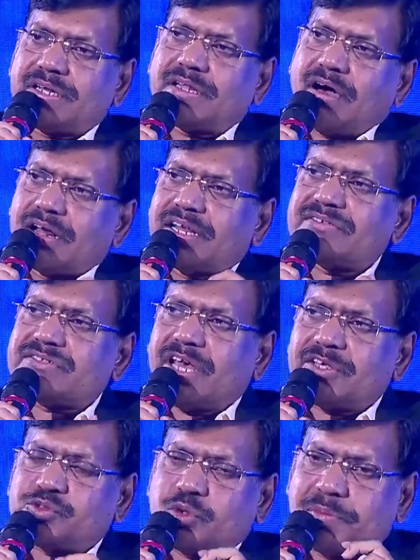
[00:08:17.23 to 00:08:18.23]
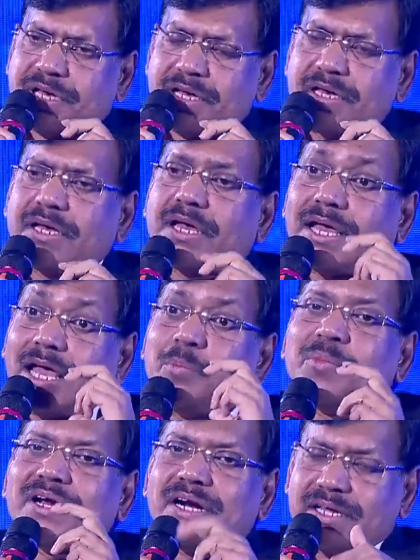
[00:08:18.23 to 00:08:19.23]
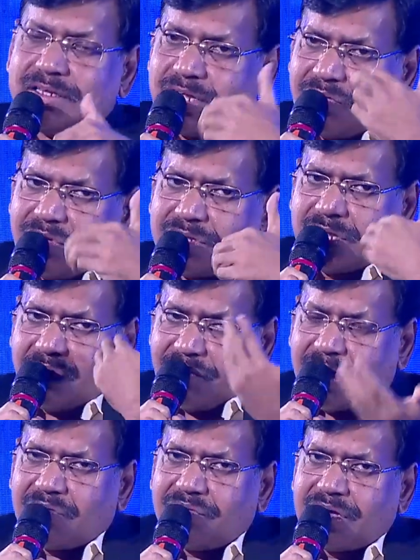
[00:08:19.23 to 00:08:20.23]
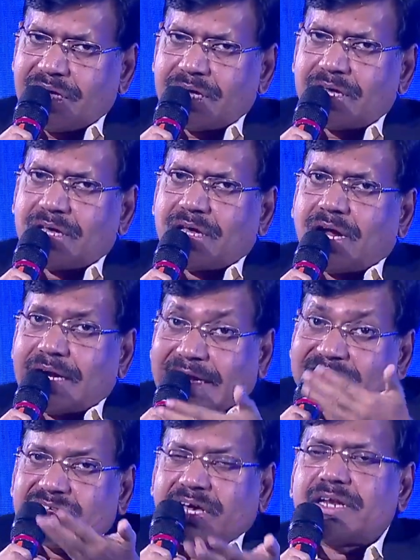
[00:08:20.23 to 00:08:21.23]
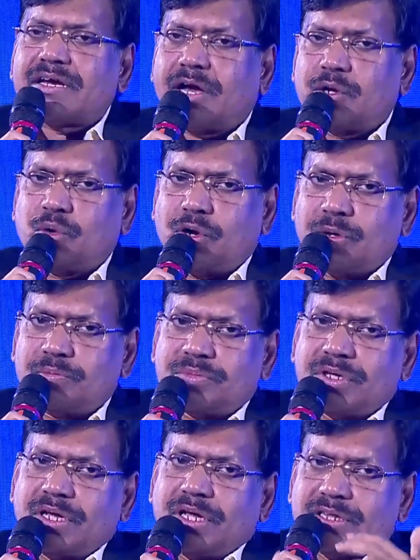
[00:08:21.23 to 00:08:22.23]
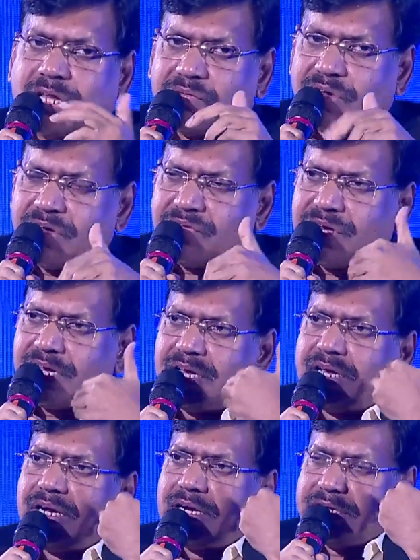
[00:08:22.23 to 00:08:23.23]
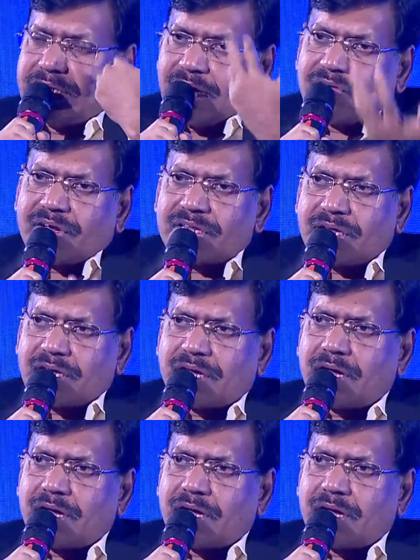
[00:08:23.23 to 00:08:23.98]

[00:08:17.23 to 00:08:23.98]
The honesty has to be embedded in the way we design curriculum, the way we deliver the